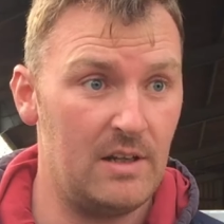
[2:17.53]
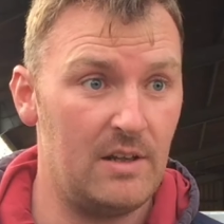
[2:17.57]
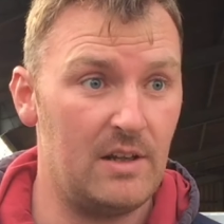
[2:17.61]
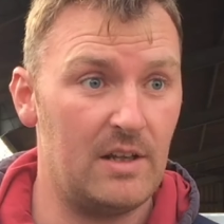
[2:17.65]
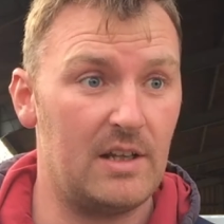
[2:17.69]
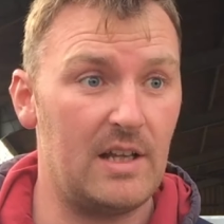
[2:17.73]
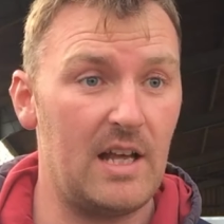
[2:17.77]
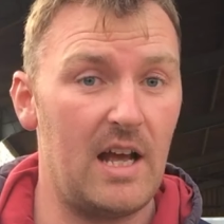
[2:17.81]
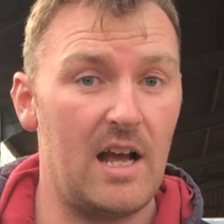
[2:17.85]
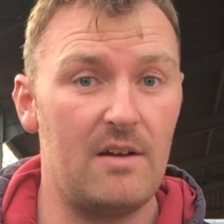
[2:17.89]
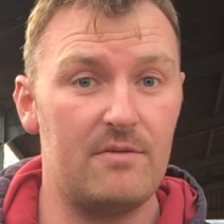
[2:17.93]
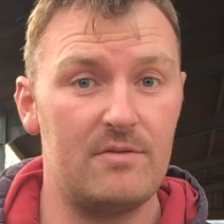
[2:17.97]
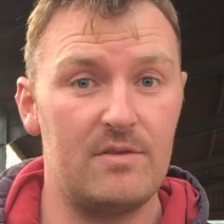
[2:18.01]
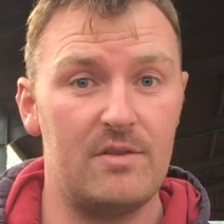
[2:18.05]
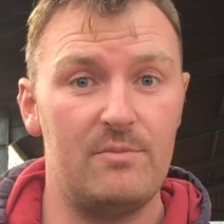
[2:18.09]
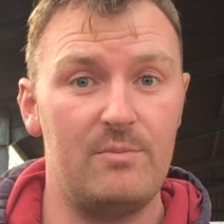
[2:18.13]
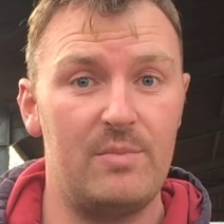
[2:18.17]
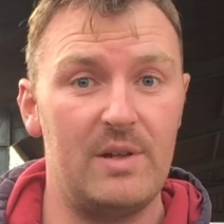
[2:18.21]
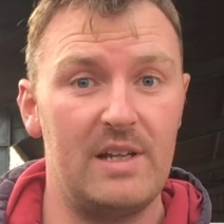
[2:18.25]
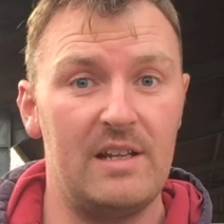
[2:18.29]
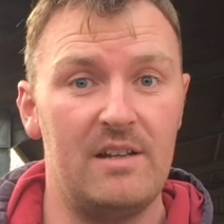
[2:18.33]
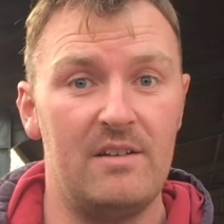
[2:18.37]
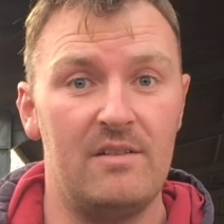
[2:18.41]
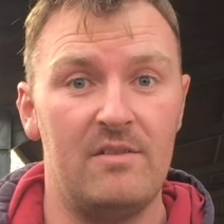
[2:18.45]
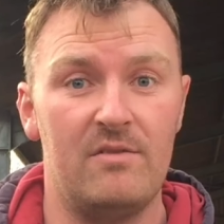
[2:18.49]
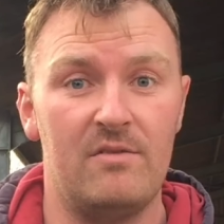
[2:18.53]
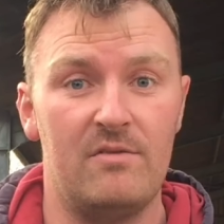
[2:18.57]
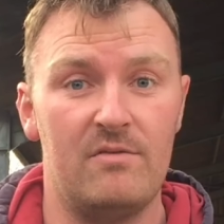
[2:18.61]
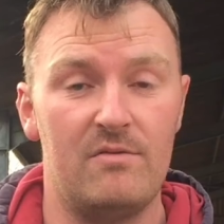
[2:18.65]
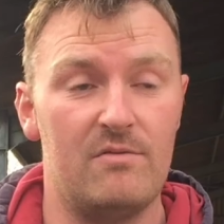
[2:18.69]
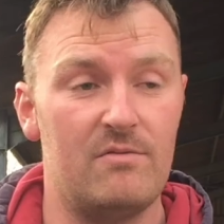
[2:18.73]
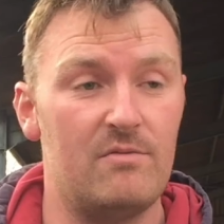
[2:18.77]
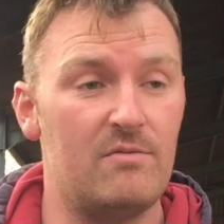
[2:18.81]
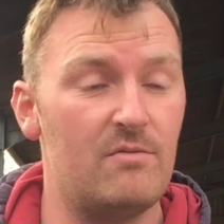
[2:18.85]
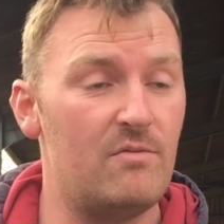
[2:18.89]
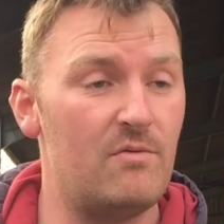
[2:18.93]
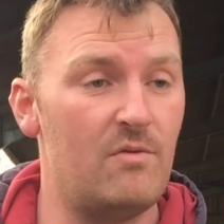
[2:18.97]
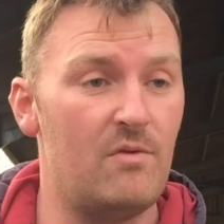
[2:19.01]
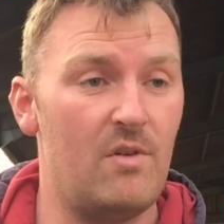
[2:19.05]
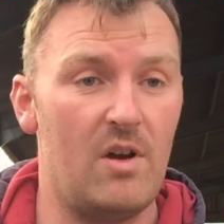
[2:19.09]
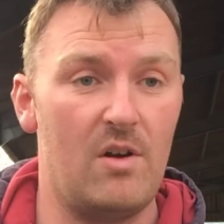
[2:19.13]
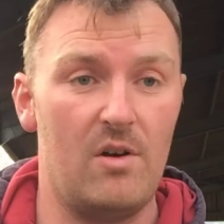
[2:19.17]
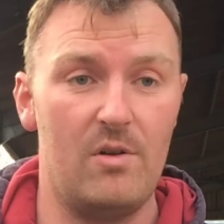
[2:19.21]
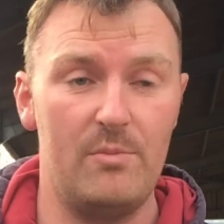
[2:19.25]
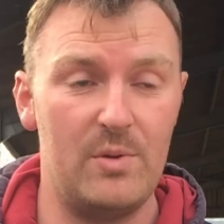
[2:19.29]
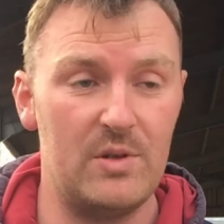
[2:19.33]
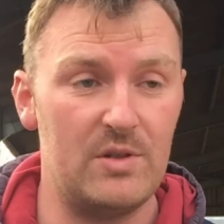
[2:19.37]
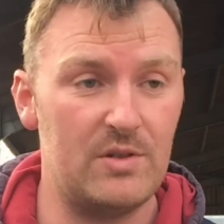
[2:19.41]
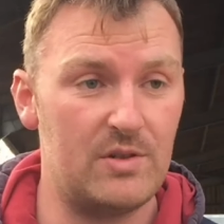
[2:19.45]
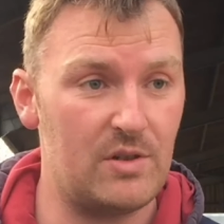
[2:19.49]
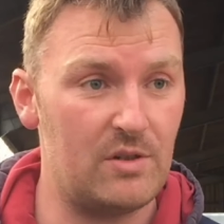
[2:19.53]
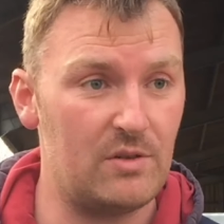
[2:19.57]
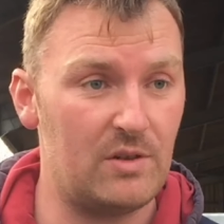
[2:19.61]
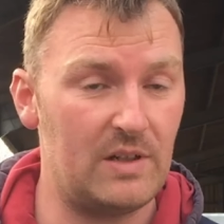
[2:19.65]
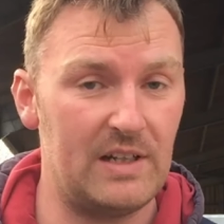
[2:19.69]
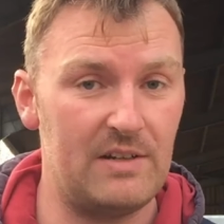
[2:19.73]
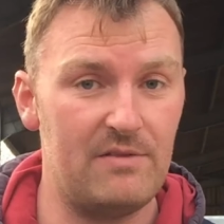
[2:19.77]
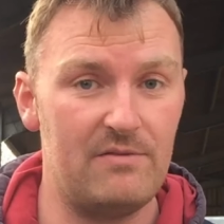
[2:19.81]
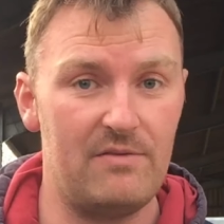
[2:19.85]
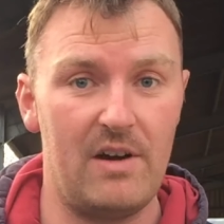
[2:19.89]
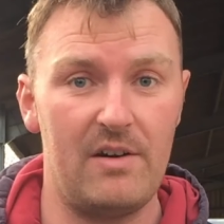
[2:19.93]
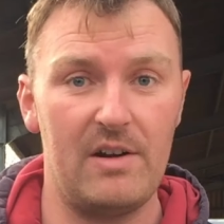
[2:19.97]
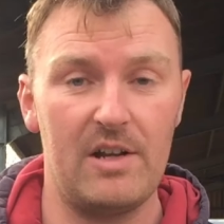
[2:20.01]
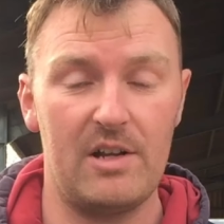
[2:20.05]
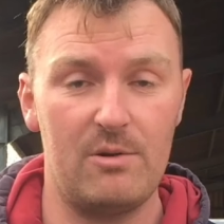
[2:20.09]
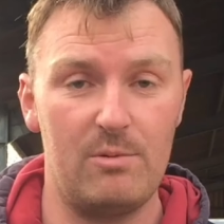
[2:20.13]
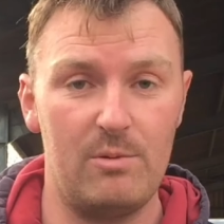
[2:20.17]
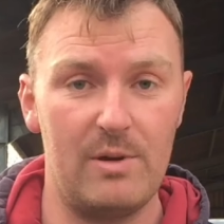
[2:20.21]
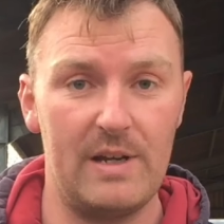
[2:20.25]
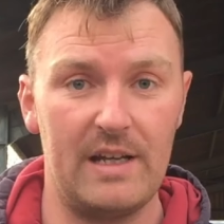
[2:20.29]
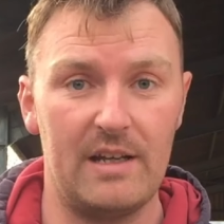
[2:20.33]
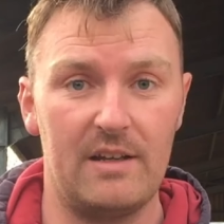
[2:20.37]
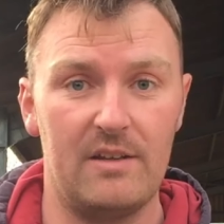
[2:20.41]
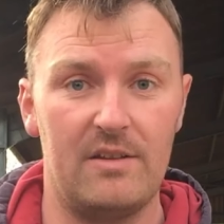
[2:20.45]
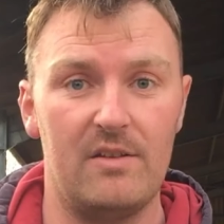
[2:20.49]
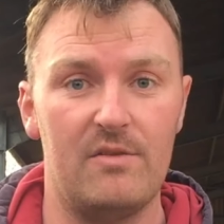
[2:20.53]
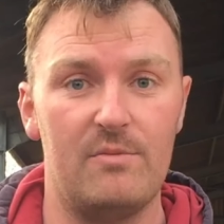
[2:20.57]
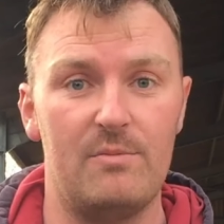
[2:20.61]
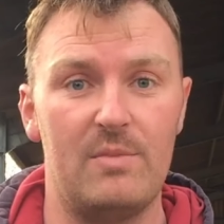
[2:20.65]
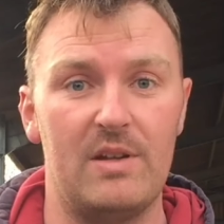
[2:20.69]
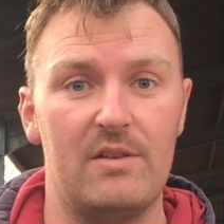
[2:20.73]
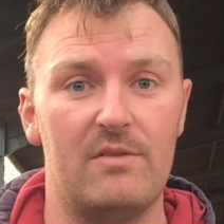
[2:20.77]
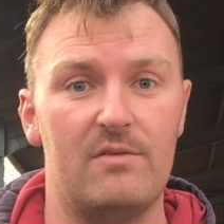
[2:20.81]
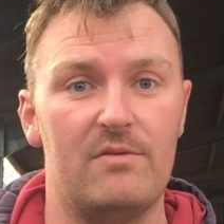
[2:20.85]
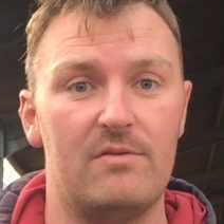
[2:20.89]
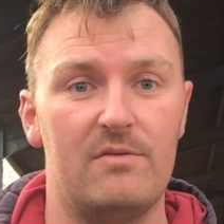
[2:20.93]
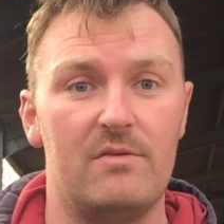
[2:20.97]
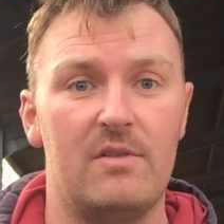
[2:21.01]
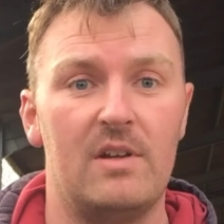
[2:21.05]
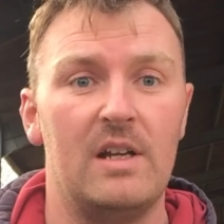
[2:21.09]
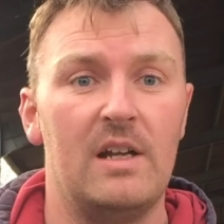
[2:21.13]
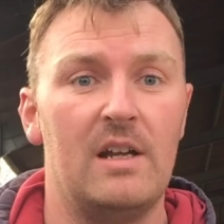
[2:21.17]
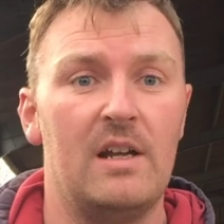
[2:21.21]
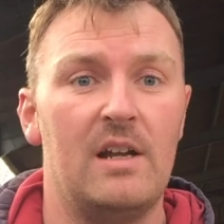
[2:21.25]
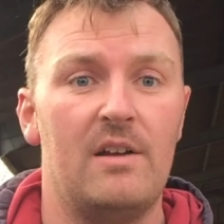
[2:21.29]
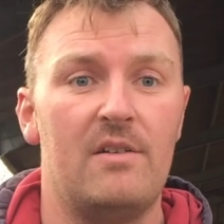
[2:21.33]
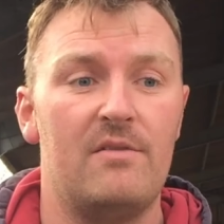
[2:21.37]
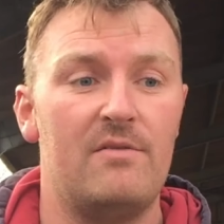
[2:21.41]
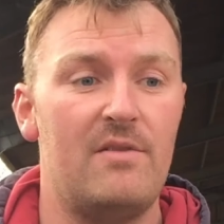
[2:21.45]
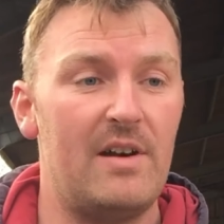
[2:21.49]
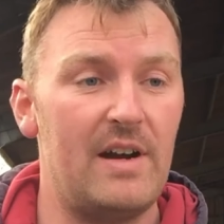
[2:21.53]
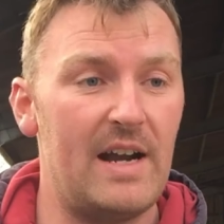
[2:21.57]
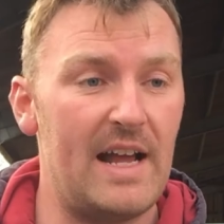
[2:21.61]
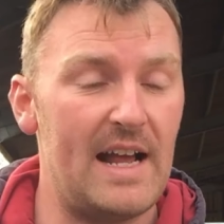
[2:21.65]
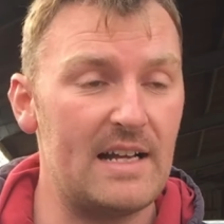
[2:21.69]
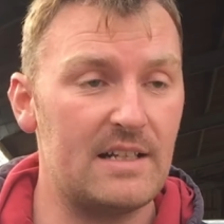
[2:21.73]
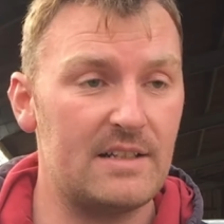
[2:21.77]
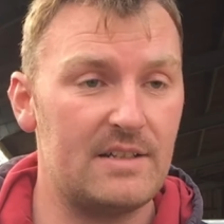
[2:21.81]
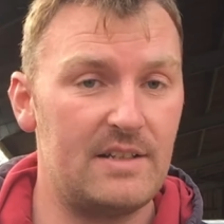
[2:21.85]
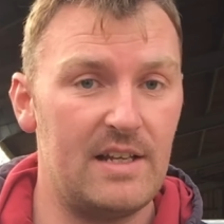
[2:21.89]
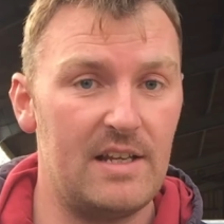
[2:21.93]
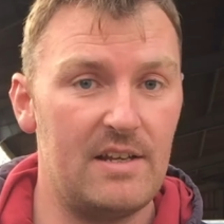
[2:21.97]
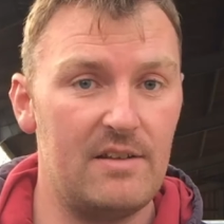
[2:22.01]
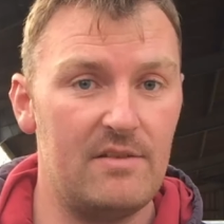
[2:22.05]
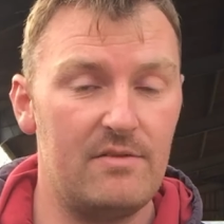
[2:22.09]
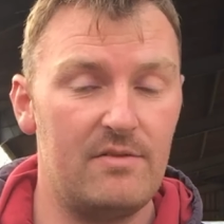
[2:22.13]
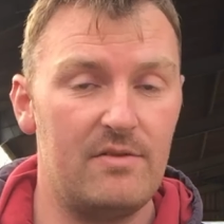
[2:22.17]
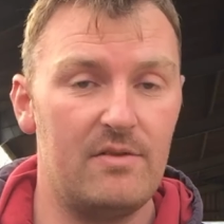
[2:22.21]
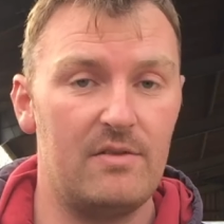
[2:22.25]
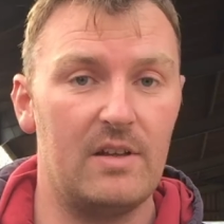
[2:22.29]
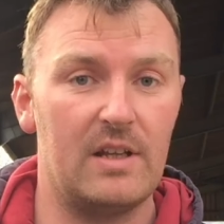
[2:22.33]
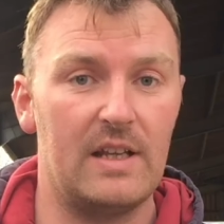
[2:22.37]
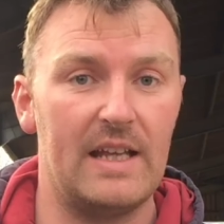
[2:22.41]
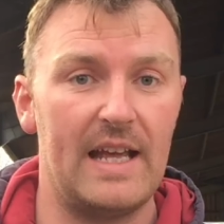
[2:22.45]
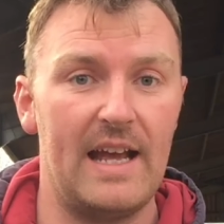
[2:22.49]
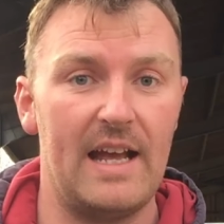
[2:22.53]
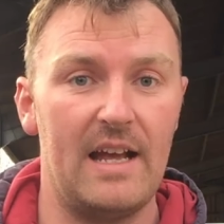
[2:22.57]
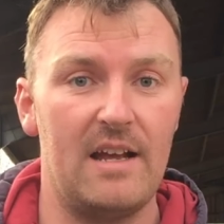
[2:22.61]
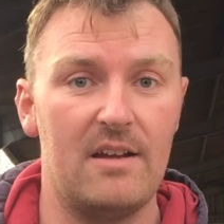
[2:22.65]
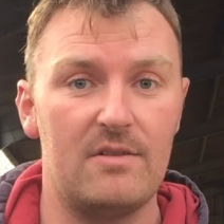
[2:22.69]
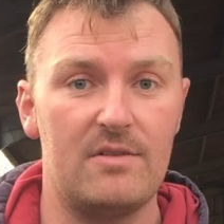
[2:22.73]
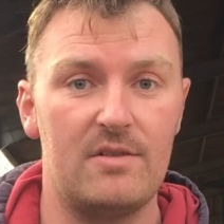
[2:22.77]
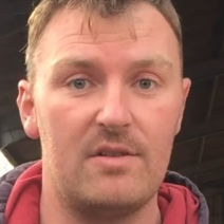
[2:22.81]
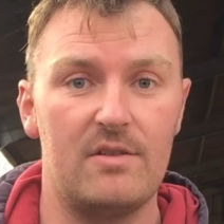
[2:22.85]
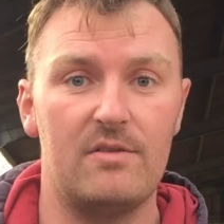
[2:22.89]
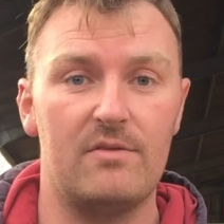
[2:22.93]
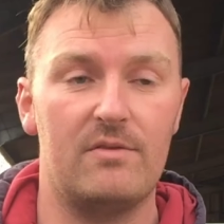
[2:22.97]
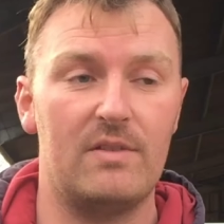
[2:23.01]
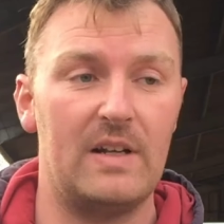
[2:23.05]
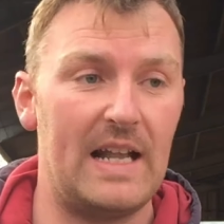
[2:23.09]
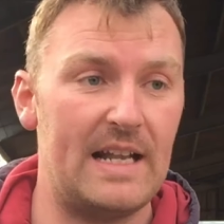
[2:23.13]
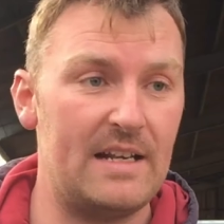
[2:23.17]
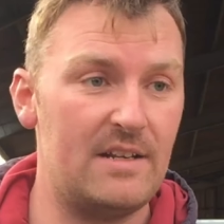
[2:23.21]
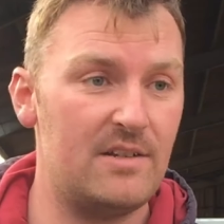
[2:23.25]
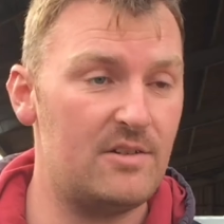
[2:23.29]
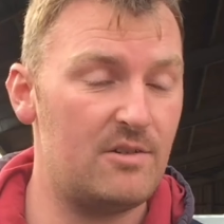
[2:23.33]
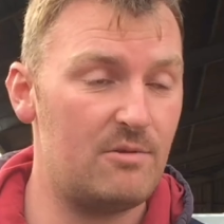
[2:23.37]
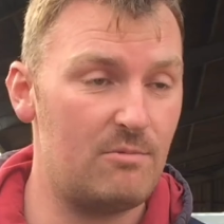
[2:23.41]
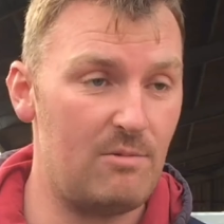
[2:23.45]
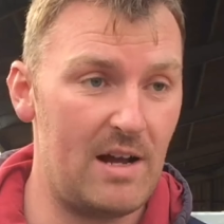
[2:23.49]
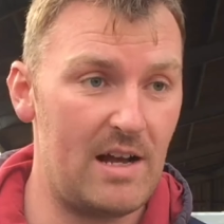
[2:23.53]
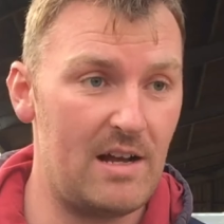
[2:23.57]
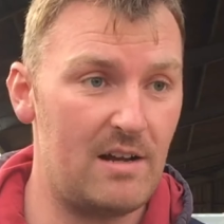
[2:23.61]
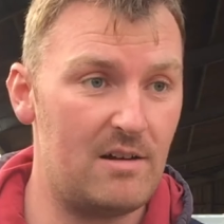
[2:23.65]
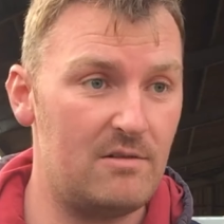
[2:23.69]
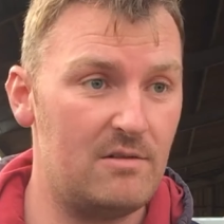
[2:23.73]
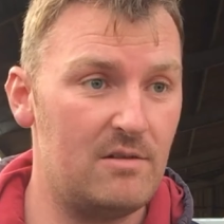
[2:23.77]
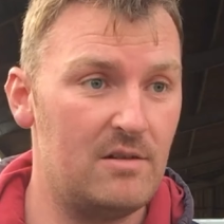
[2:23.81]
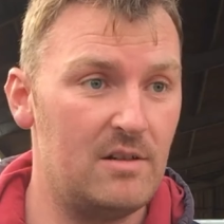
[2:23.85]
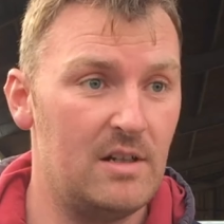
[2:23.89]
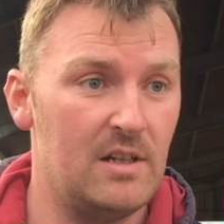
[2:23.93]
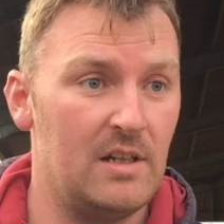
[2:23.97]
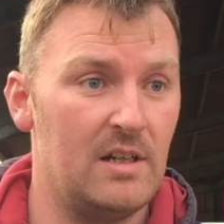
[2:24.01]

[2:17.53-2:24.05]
The calves have been up and suckling very quick. They've been very active. The cows have cleansed well